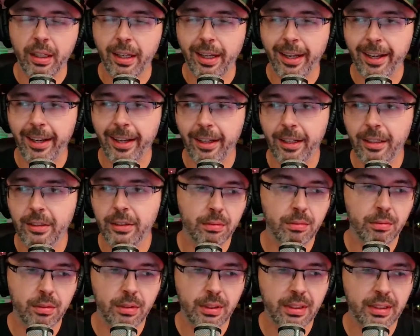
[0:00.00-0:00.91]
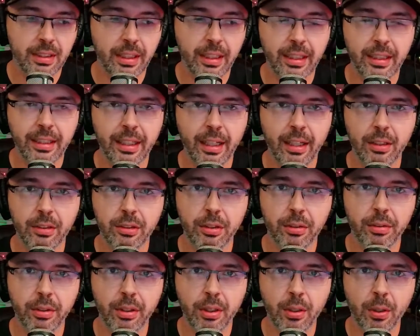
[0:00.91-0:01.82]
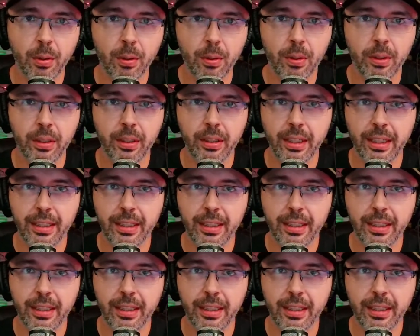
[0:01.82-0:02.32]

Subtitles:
And sitting down to record